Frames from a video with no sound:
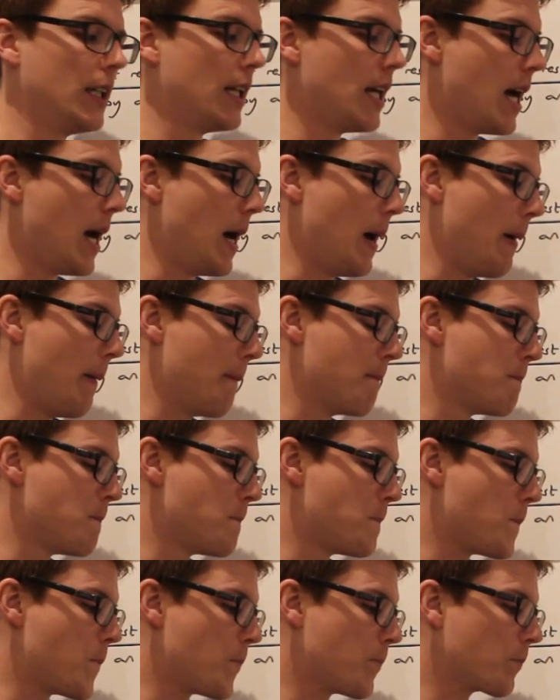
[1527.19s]

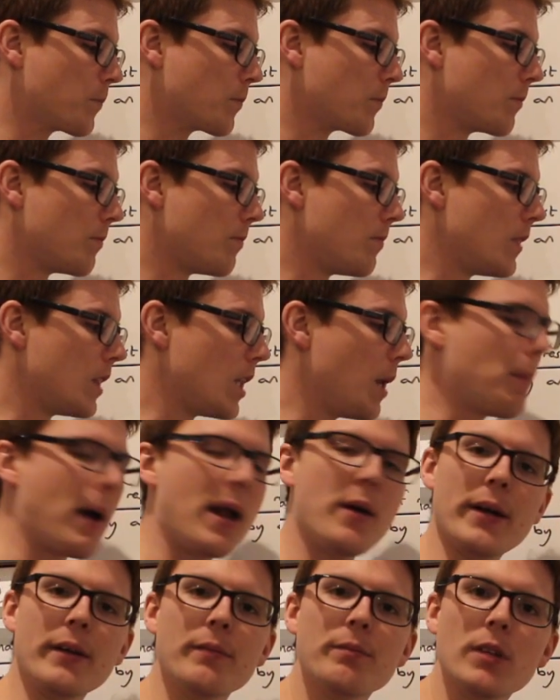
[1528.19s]
But
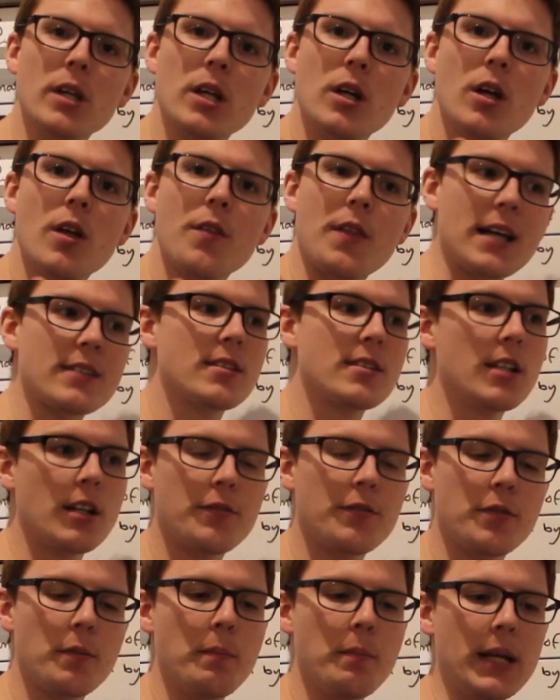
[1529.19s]
anyway, that's
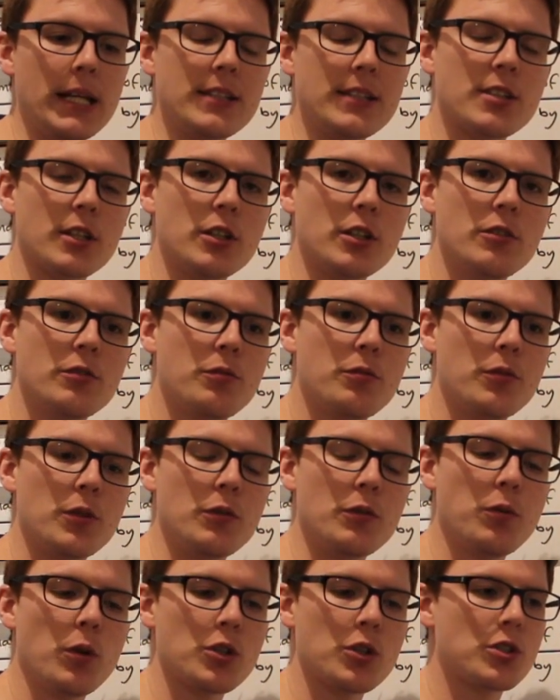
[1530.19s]
enough from me. So
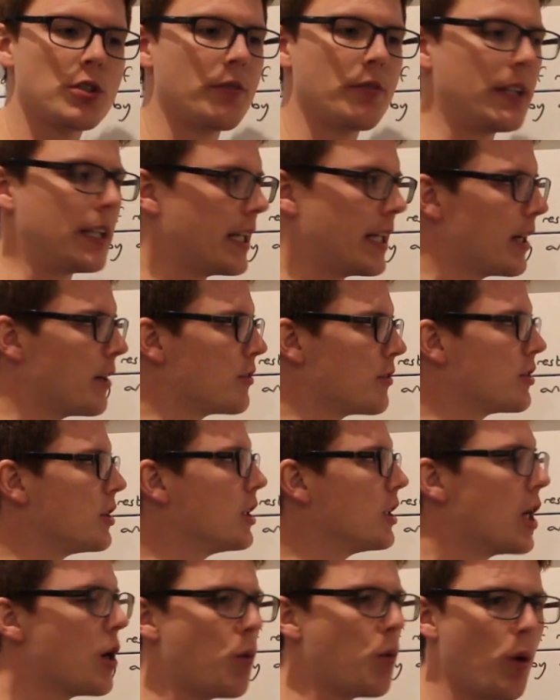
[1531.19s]
you've watched the videos, you
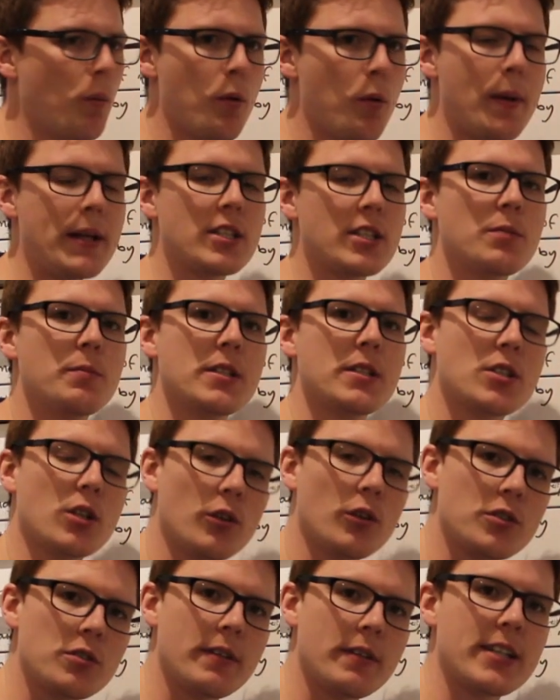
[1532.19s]
know what momentum is,
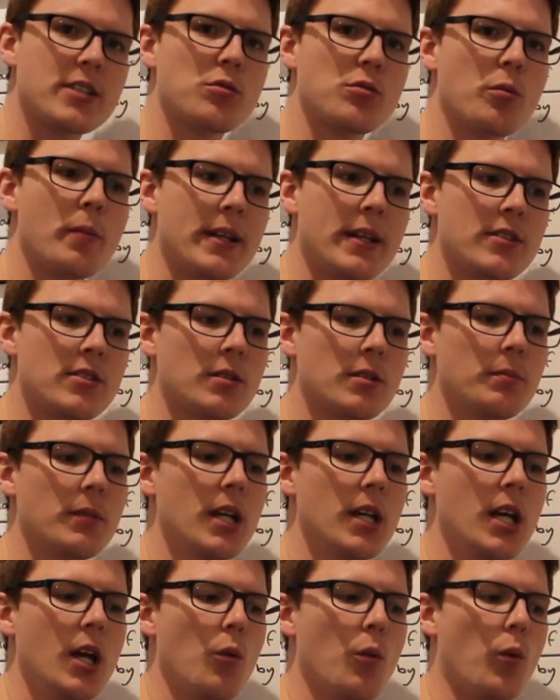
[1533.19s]
conservation momentum.
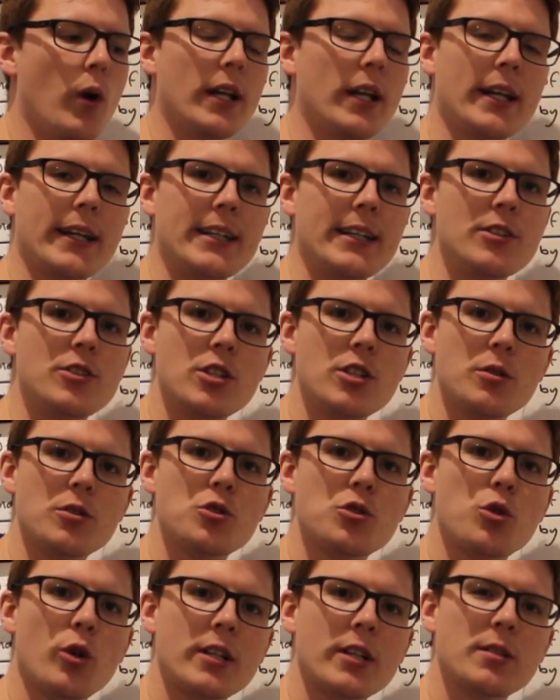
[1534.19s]
What I'd like you to do is
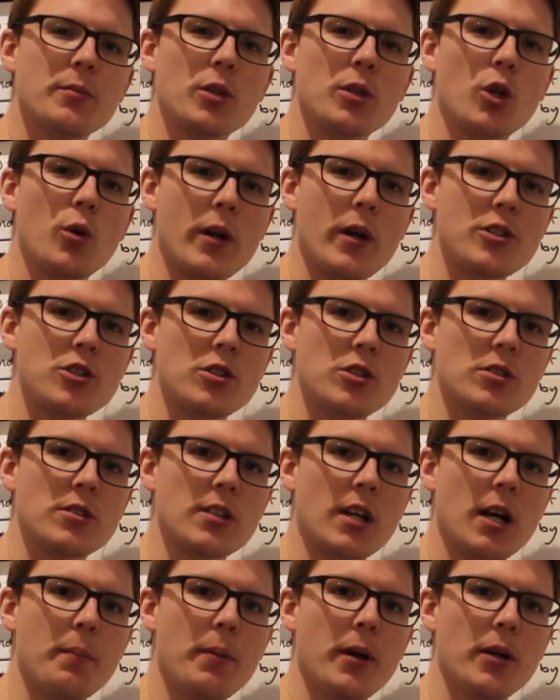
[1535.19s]
try some of the questions
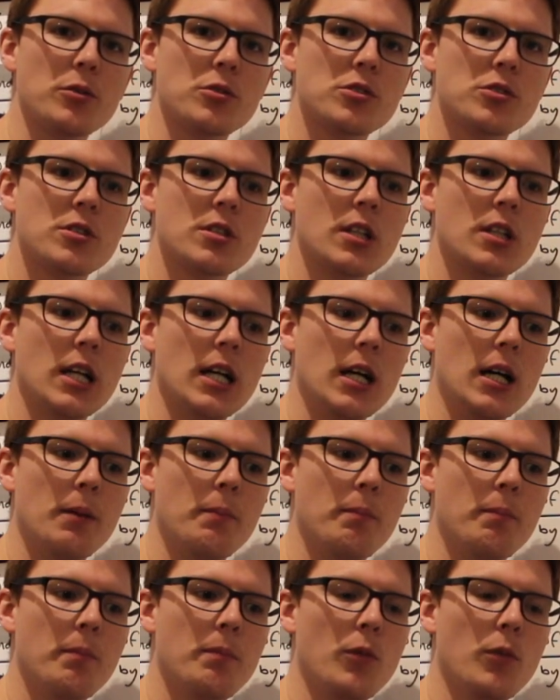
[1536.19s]
that I post
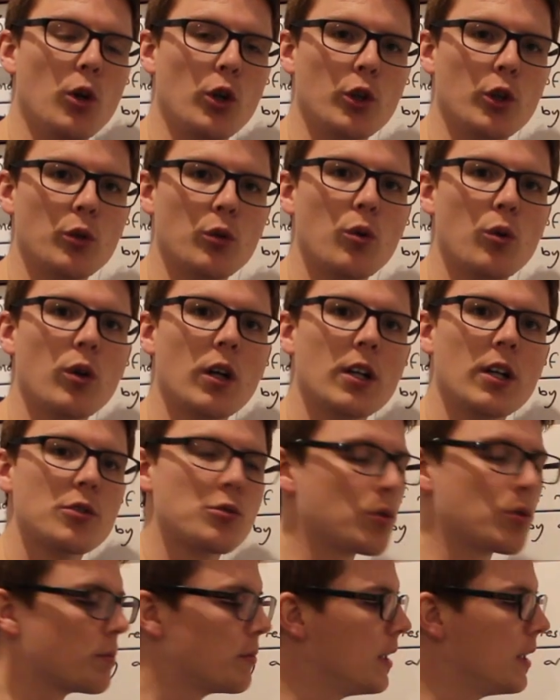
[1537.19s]
on Google
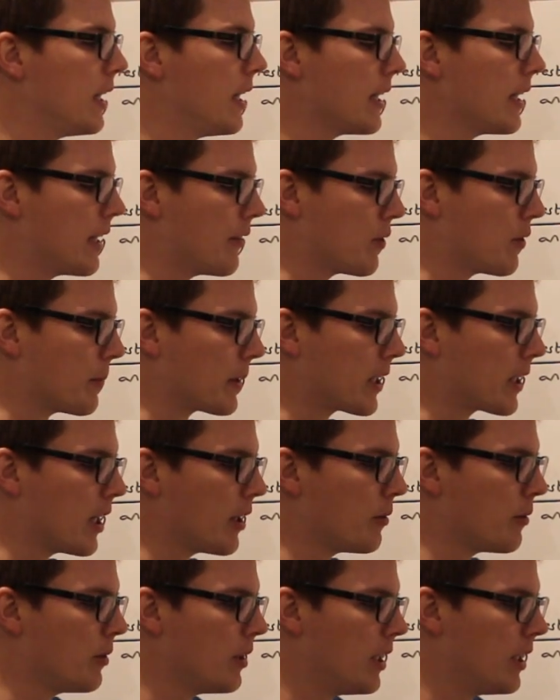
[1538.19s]
Classroom. Give them a
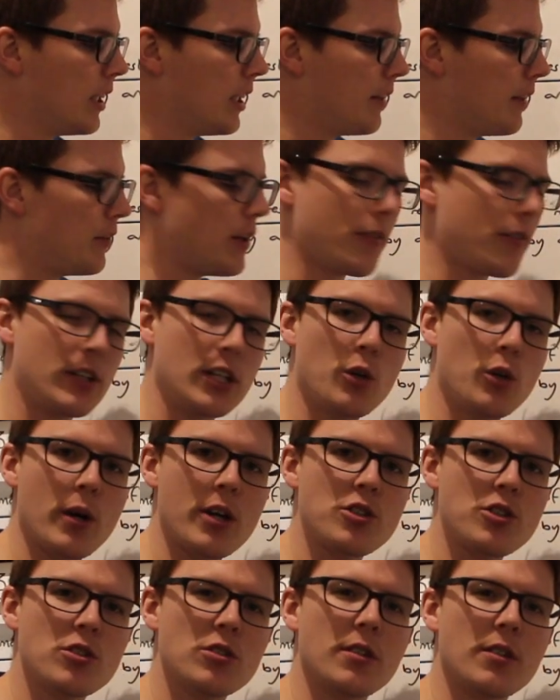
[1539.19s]
go. If you have any
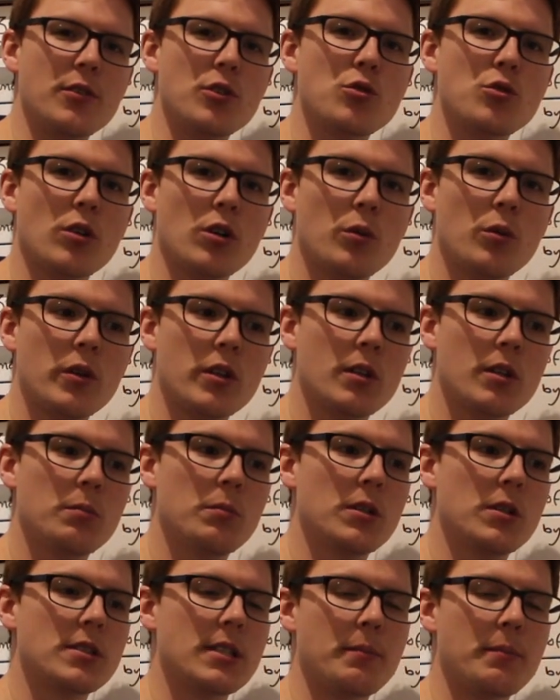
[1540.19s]
questions, if you struggle with
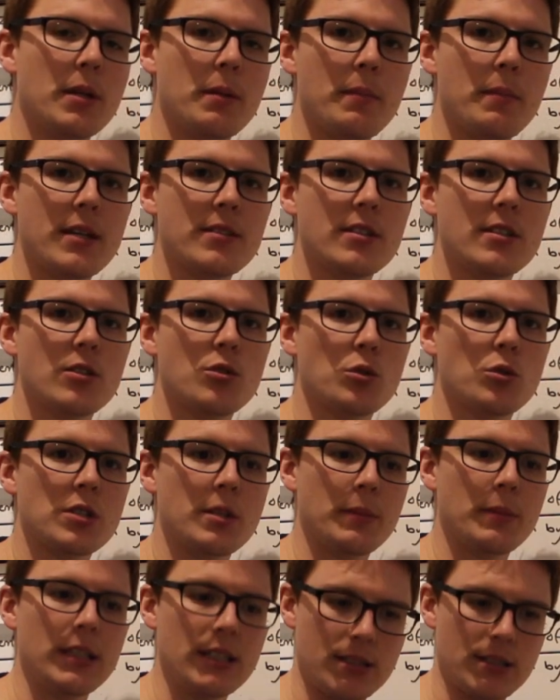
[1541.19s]
them, send me a message or
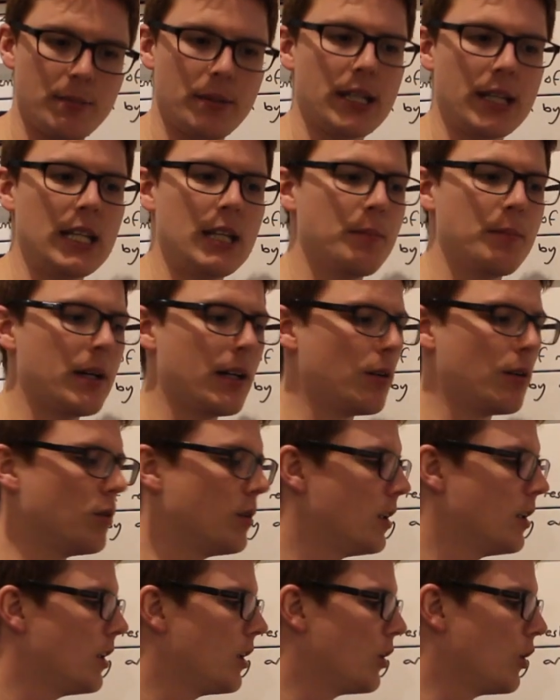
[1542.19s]
send me an email
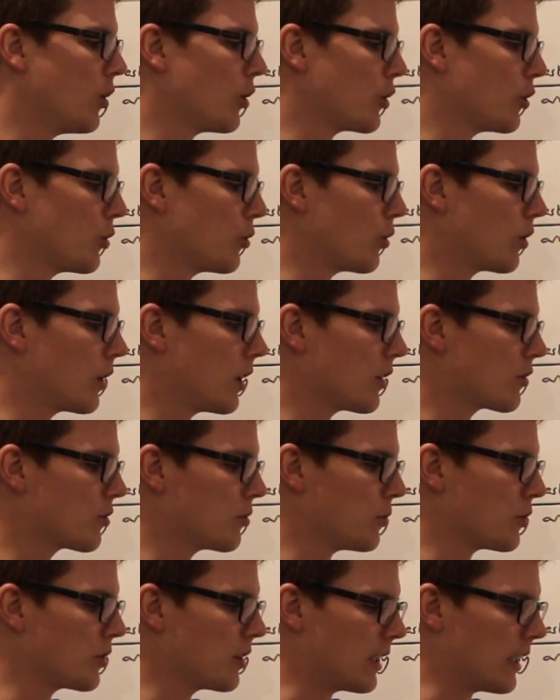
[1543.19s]
on Google
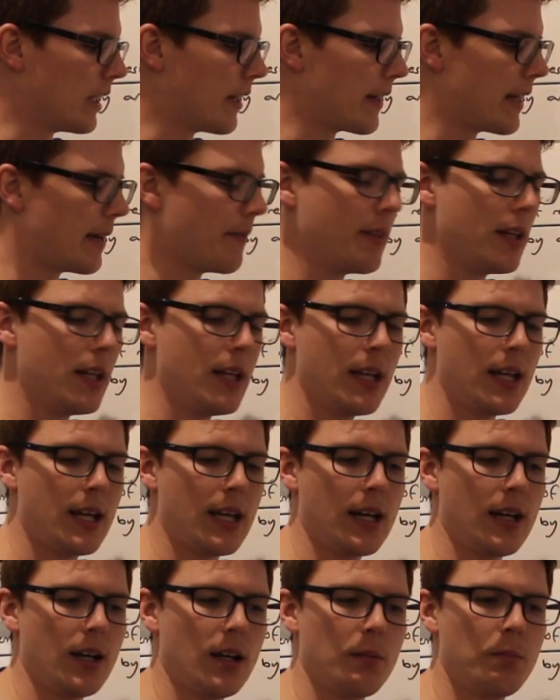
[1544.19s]
Classroom or something like that.
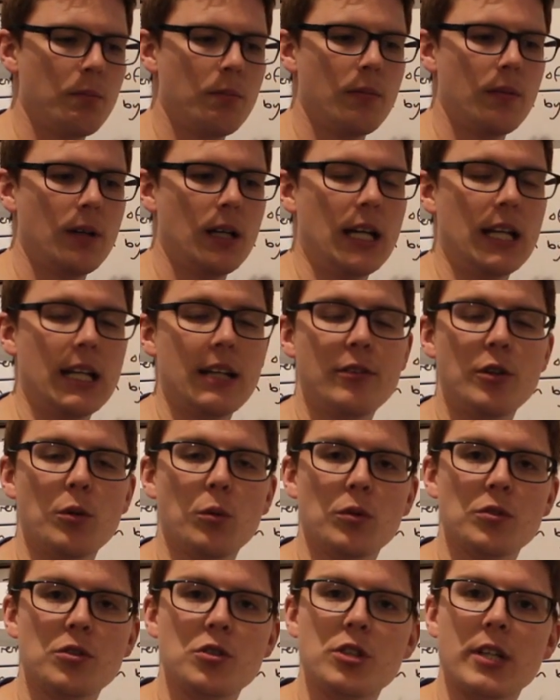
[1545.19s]
And if you
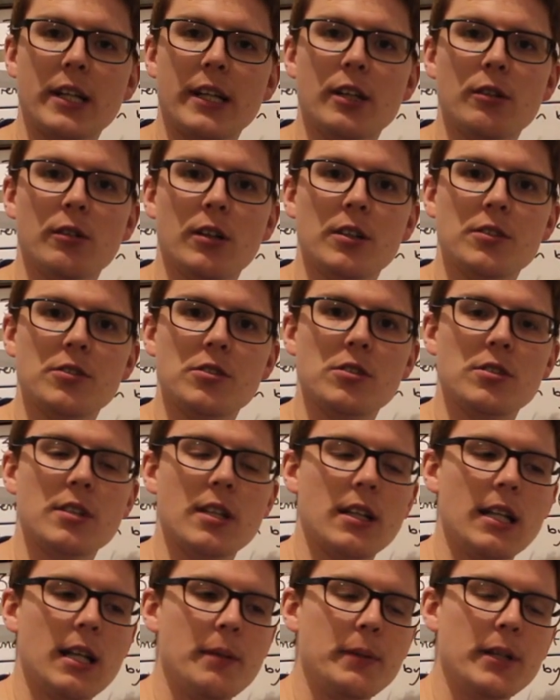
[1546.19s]
want to check your answers,
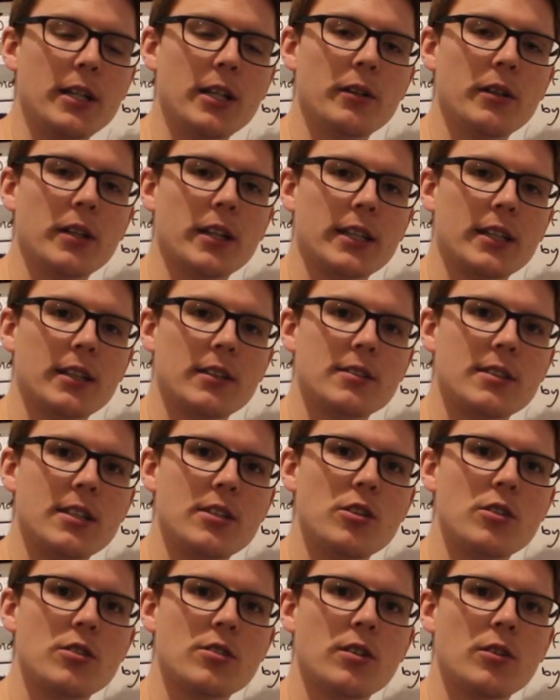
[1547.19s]
then let me know and I can send
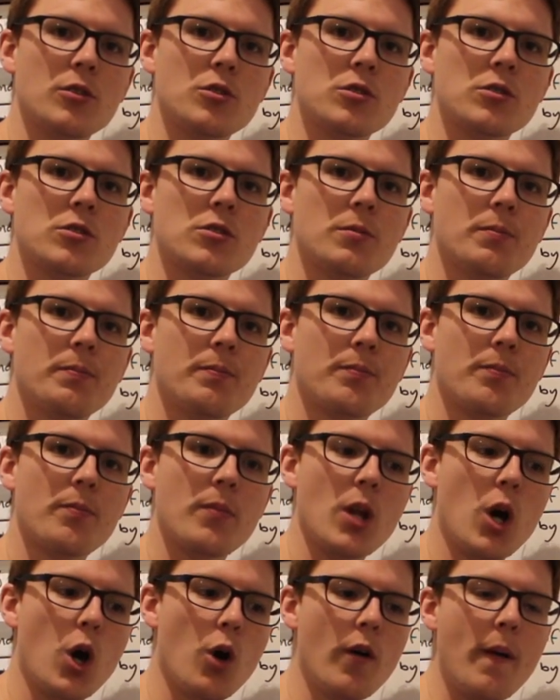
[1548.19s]
you the solutions.
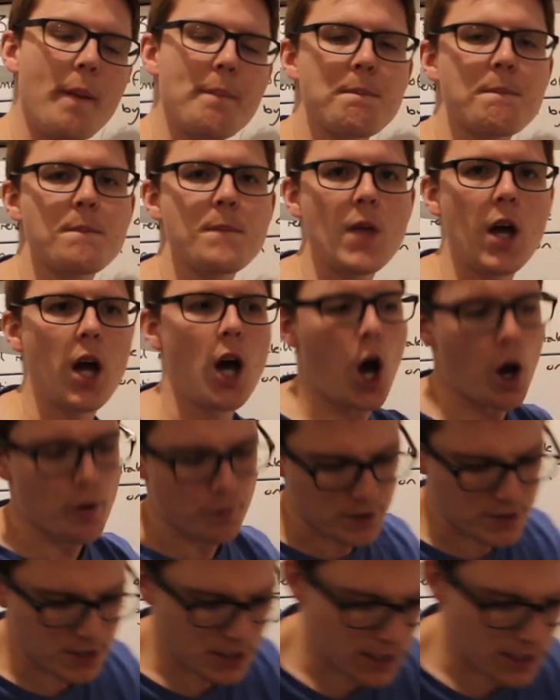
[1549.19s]
All right, hopefully see